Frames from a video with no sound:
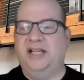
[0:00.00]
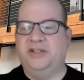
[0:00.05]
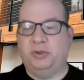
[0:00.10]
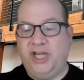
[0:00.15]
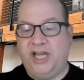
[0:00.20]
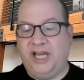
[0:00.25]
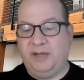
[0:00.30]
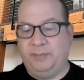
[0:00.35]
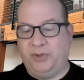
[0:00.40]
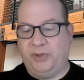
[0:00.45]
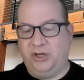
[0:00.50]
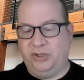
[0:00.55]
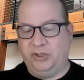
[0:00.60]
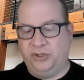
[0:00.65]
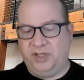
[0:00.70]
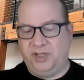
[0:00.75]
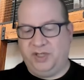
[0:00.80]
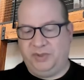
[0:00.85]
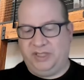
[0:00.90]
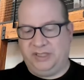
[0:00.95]
And she had a
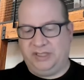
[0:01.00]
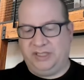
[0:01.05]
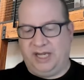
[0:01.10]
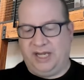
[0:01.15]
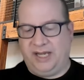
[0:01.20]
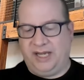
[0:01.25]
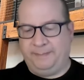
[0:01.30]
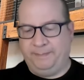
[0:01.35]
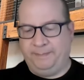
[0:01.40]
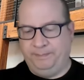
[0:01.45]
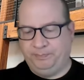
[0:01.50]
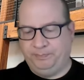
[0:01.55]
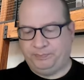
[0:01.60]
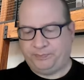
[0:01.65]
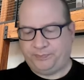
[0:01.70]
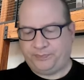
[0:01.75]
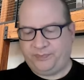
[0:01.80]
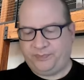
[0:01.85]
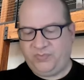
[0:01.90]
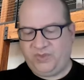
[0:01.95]
partnership at the time
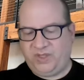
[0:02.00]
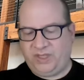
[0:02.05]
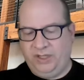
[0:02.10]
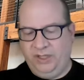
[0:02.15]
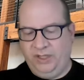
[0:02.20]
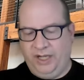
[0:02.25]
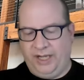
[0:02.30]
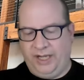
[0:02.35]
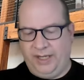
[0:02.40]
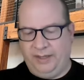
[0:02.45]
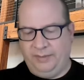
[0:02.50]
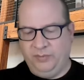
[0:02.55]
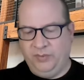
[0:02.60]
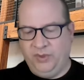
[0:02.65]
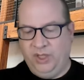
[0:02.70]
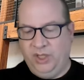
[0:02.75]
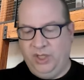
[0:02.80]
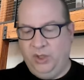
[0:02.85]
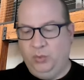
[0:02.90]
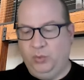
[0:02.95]

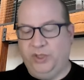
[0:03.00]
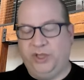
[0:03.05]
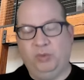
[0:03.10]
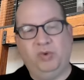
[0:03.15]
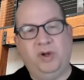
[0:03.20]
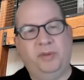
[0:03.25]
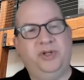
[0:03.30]
with